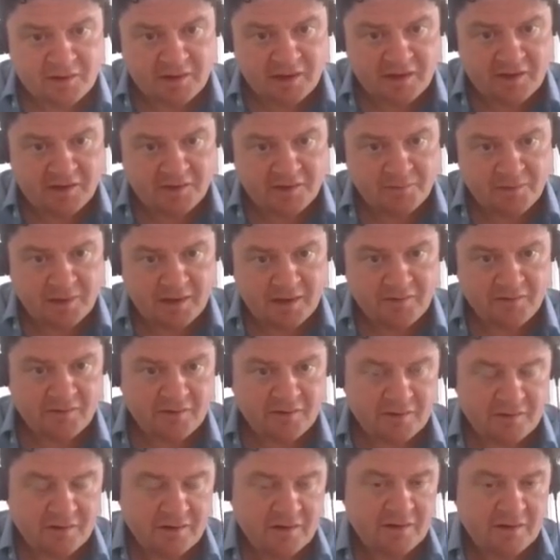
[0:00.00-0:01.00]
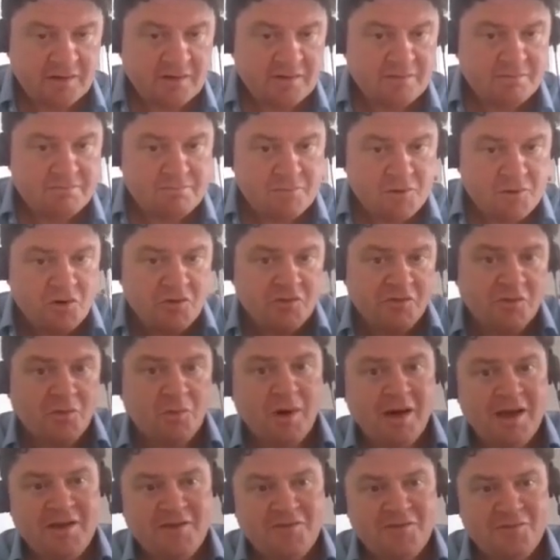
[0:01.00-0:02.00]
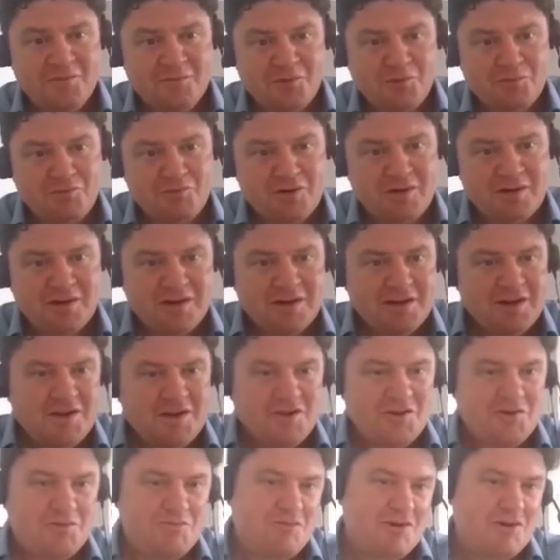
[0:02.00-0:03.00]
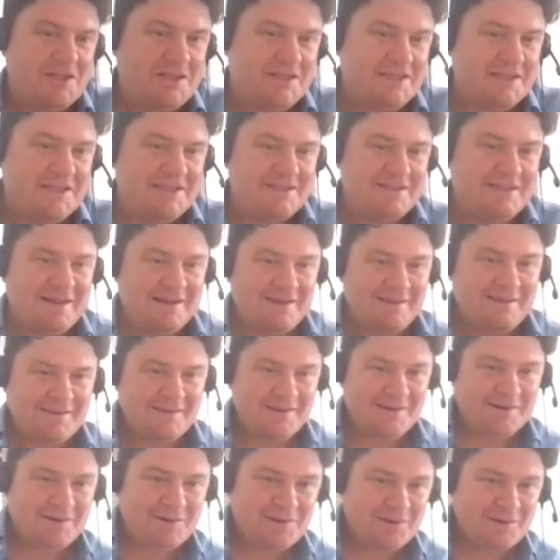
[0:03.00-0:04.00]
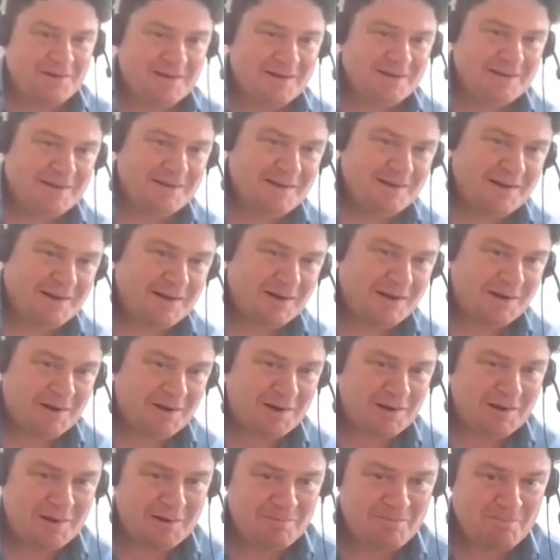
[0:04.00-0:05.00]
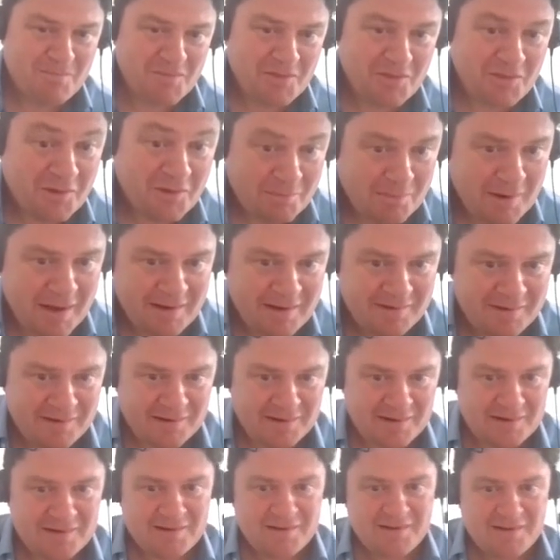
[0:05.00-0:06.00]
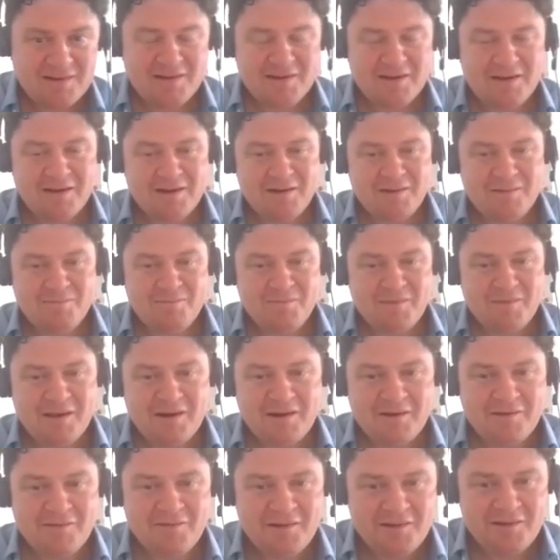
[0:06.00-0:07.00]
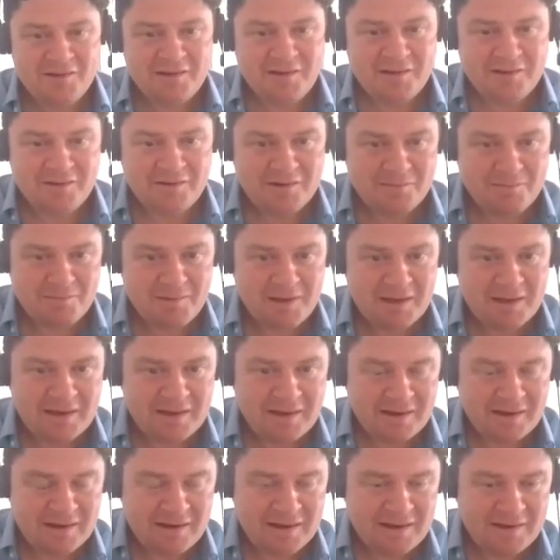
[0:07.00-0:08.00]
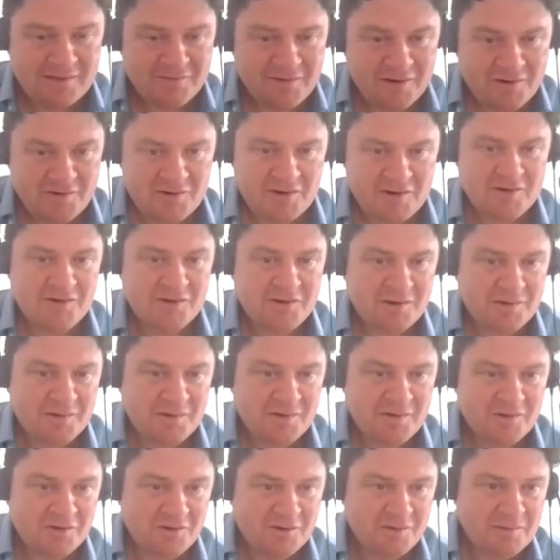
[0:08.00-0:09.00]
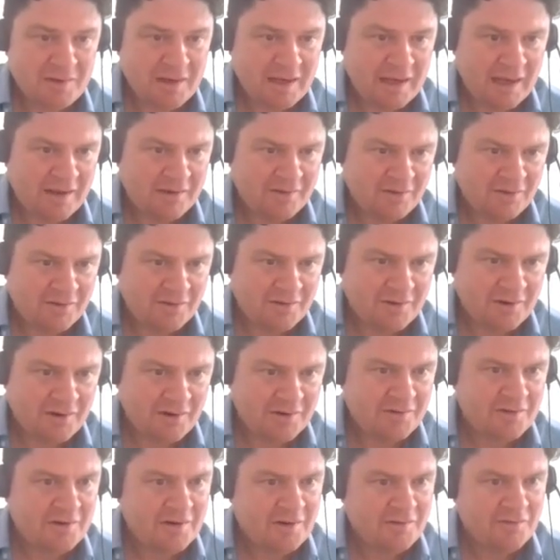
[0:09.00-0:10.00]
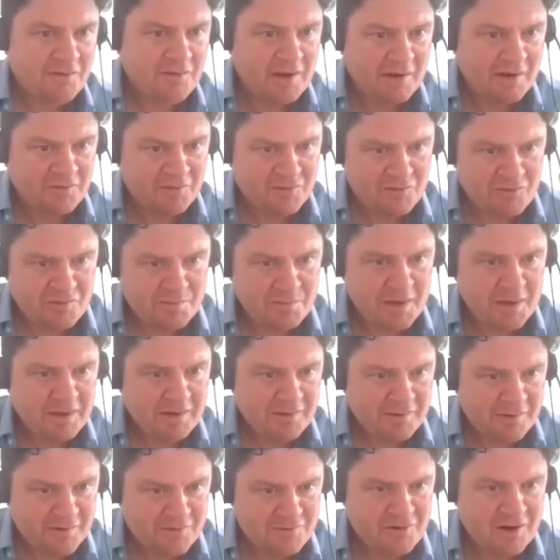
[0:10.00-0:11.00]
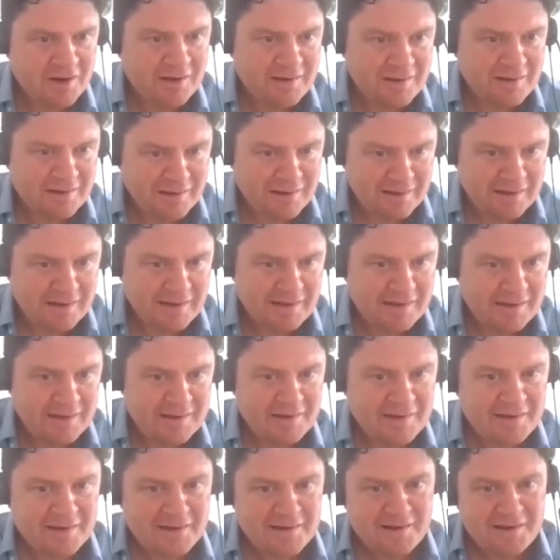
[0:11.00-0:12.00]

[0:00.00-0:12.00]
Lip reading: a database, and move away from spreadsheets and Excel, the better. These things can be a very time-consuming exercise, and if you have to repeat it regularly,